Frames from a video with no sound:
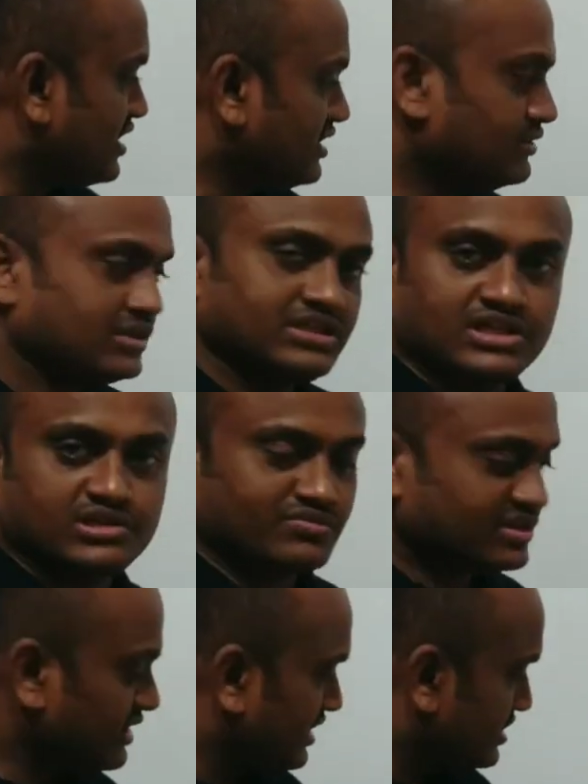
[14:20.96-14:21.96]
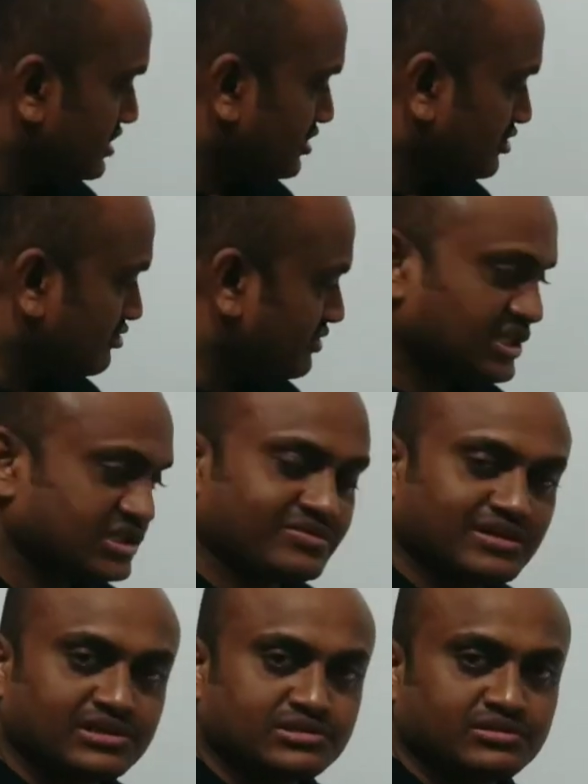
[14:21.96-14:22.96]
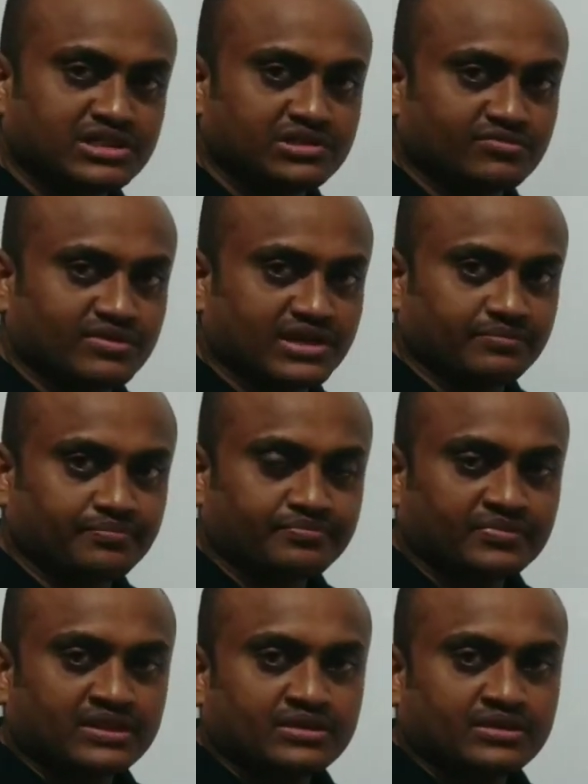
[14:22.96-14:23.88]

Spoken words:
to 1 it is 1, and 0 to minus 1 also it is 1.